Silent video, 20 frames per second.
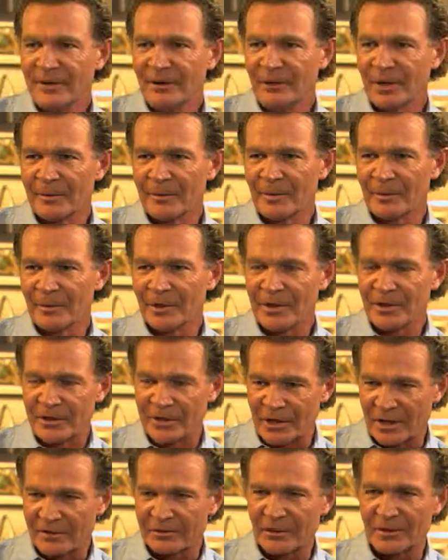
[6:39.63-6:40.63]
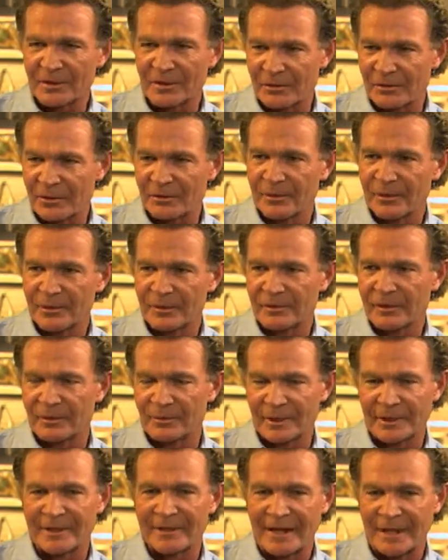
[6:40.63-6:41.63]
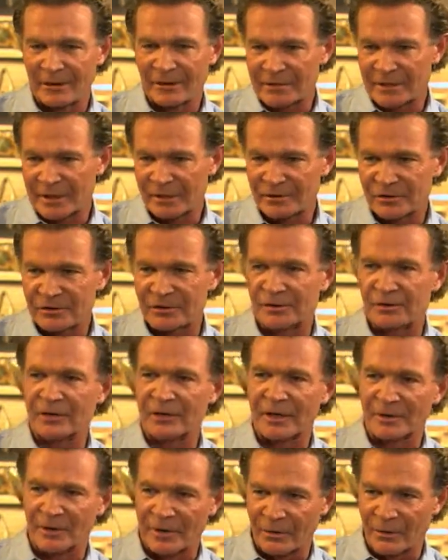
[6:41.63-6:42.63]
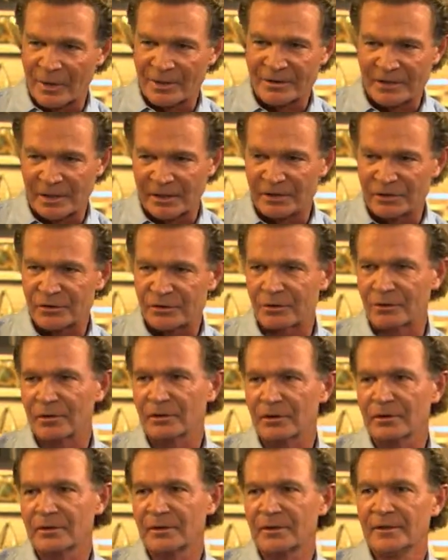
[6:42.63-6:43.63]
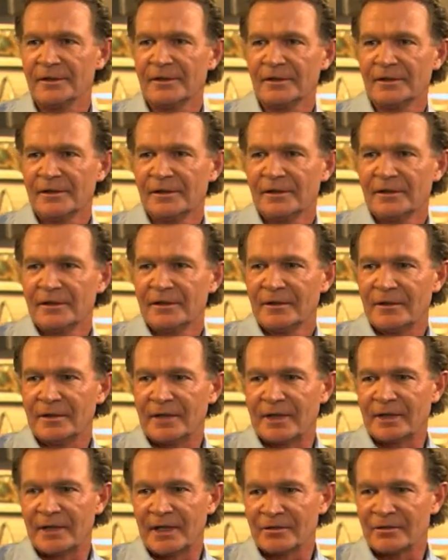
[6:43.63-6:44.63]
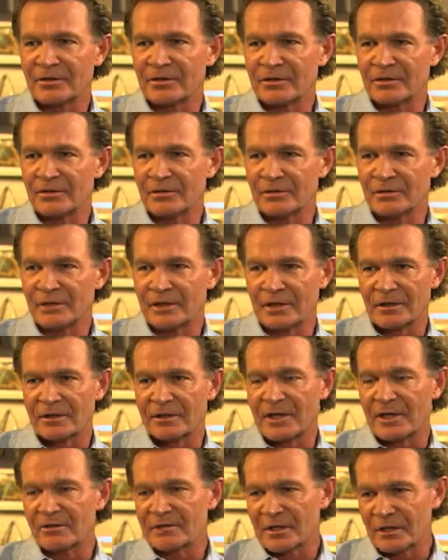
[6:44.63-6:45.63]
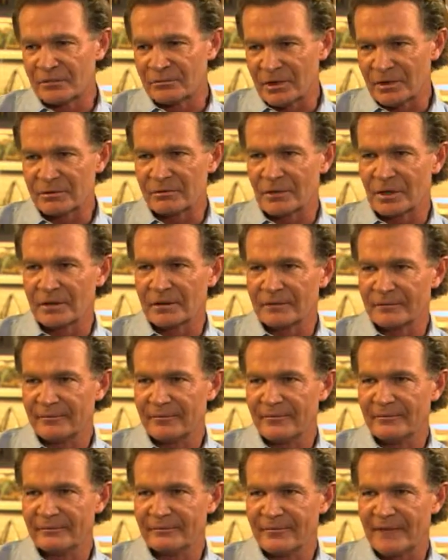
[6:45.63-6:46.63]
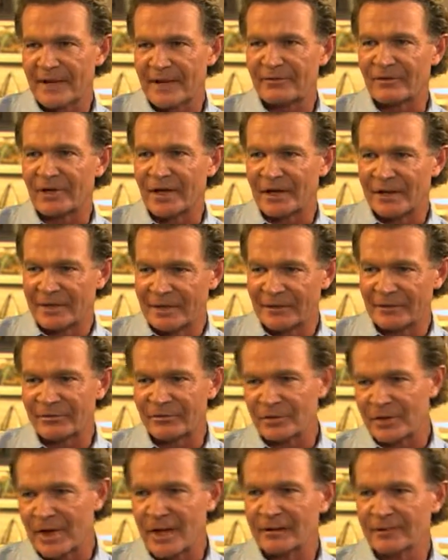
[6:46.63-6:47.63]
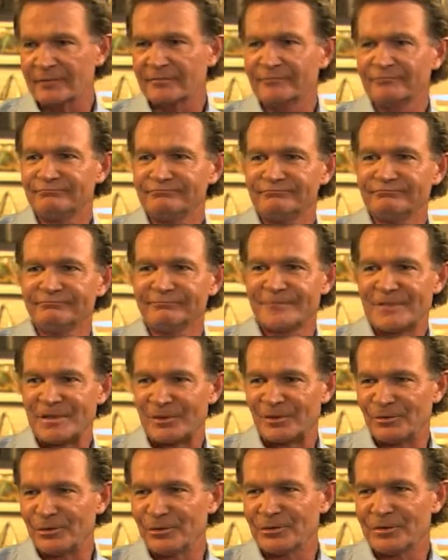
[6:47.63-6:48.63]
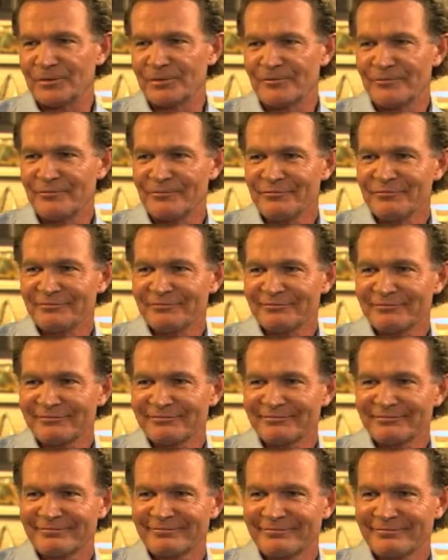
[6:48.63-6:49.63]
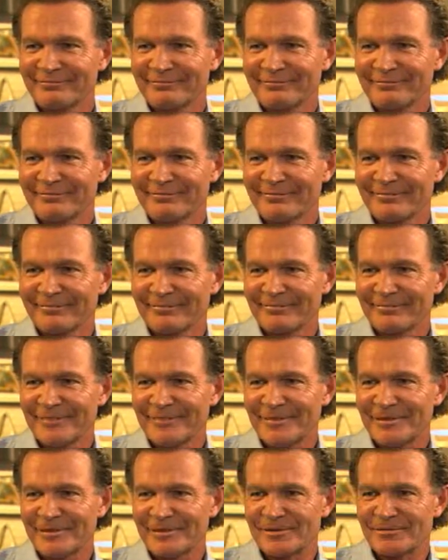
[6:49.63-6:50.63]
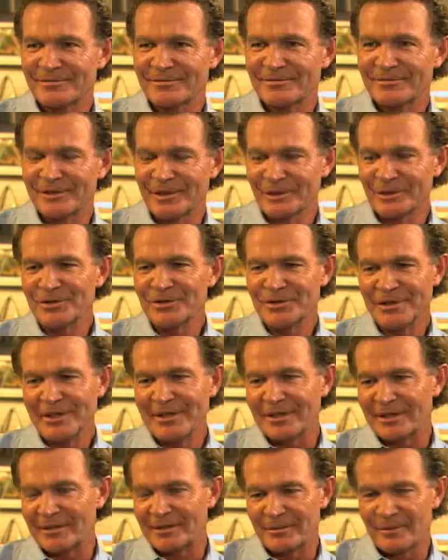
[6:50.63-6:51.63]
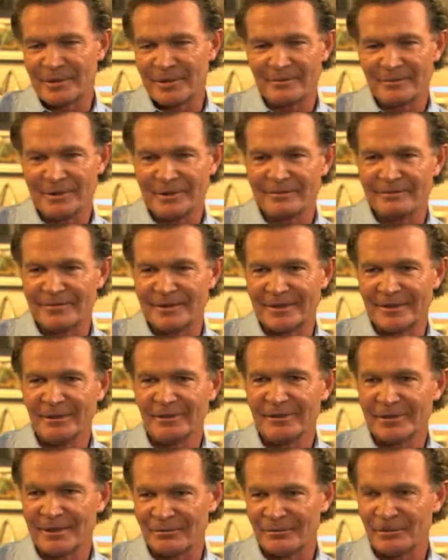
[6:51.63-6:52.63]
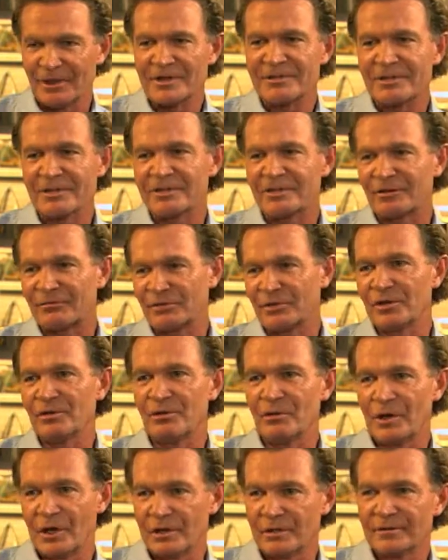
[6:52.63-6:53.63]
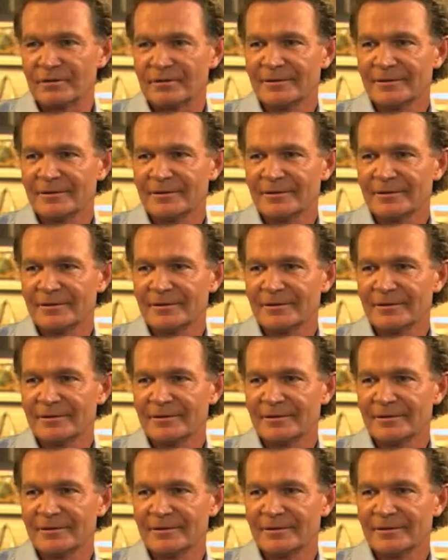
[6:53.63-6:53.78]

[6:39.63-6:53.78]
I want to be really thoughtful about what we do. I want a downtown store and I want a West End store. And I'd like to do another downtown restaurant. I have an idea for that. So Wow. You're a busy guy. So we'll see it. But you know, it runs itself really well.